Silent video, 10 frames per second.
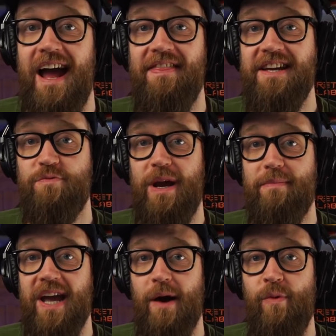And this week
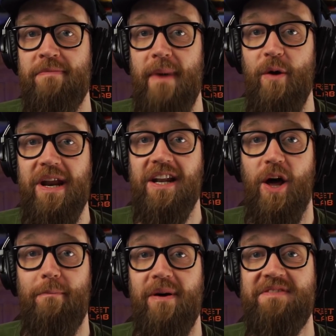began with moaning
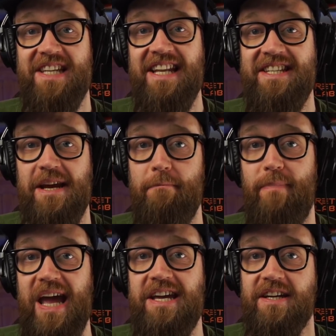lump of sentient
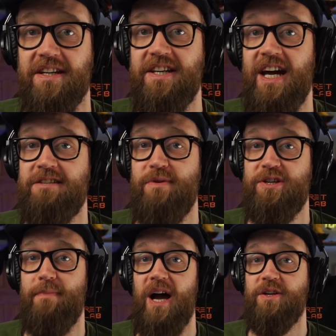bacon, Kasper
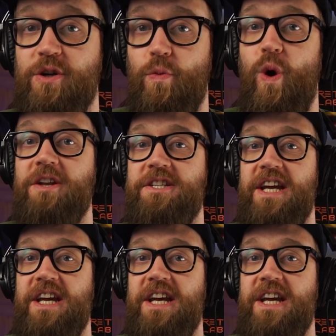Schmeichel, once